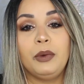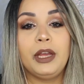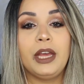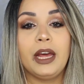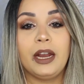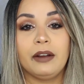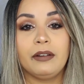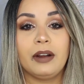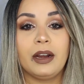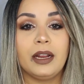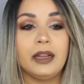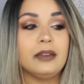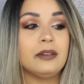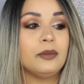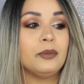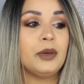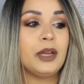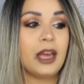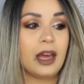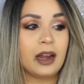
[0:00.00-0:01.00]
We get it, right?
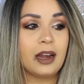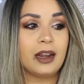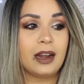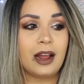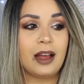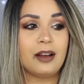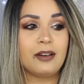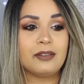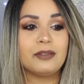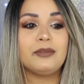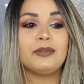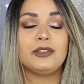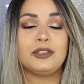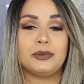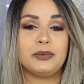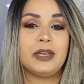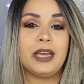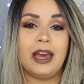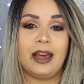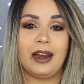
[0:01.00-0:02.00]
We get it now?
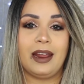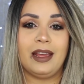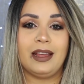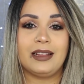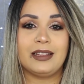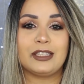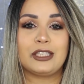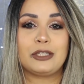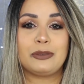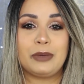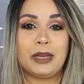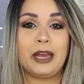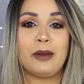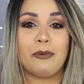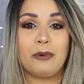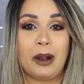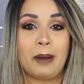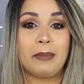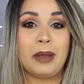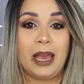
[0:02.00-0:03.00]
Do we get it? Do we
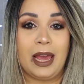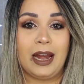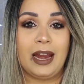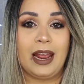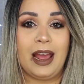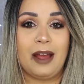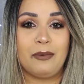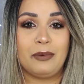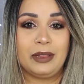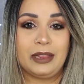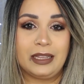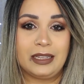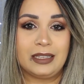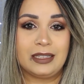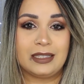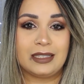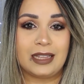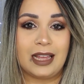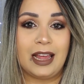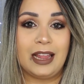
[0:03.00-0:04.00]
get where I'm getting at with
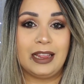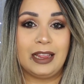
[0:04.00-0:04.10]
this?